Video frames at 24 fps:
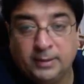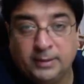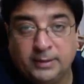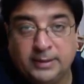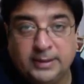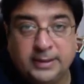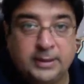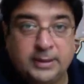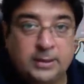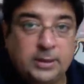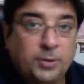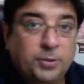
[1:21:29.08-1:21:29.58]

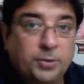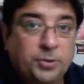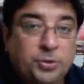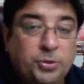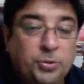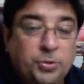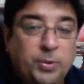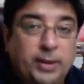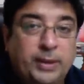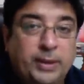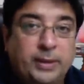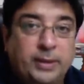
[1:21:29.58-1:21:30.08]
This is how you
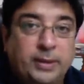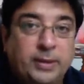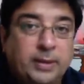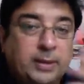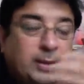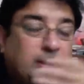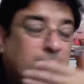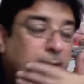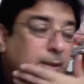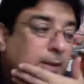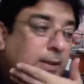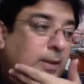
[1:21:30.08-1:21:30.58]
do it.
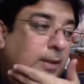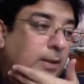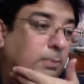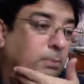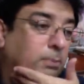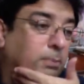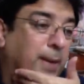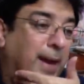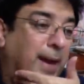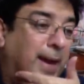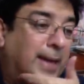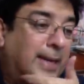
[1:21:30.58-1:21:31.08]

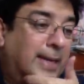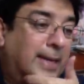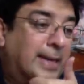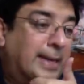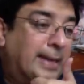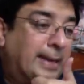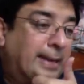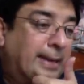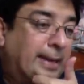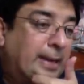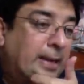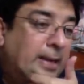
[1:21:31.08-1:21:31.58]

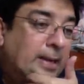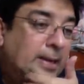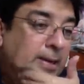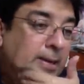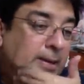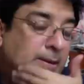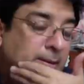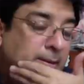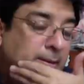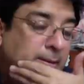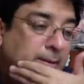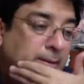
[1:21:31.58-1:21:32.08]

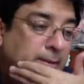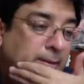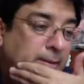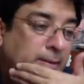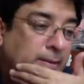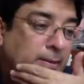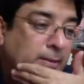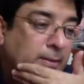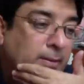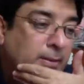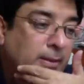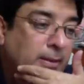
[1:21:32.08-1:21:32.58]
Backlinking
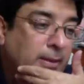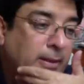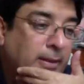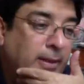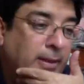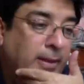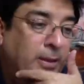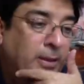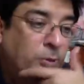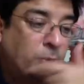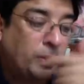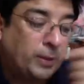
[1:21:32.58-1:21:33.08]

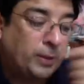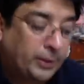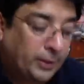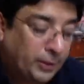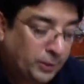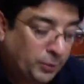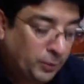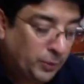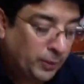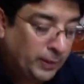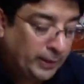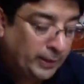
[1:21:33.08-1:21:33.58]
in
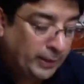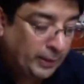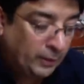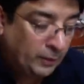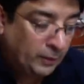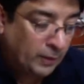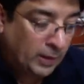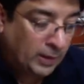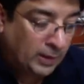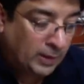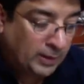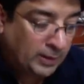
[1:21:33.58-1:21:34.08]

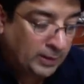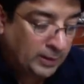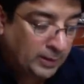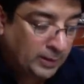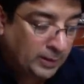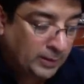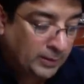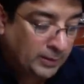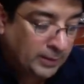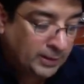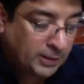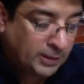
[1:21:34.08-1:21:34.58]
2021,
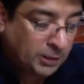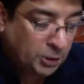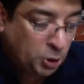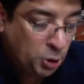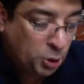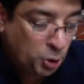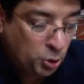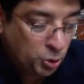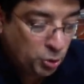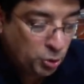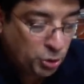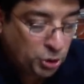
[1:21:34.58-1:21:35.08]
there's a
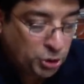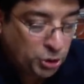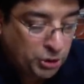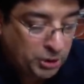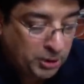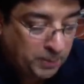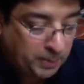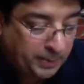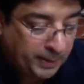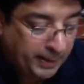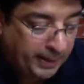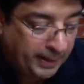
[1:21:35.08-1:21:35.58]
huge
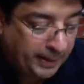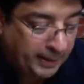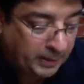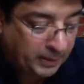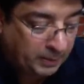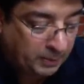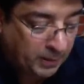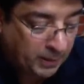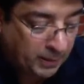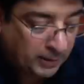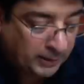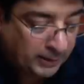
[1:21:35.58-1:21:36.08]
debate
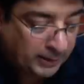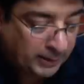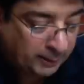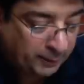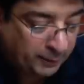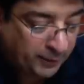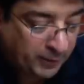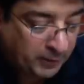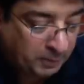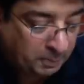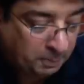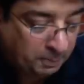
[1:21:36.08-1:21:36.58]
among
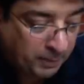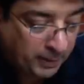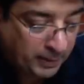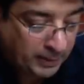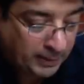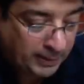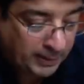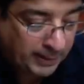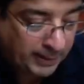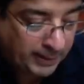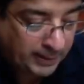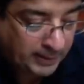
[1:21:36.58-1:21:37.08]
different
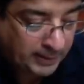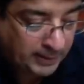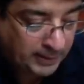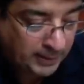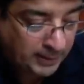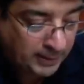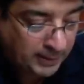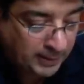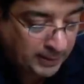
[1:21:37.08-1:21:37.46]
pundits.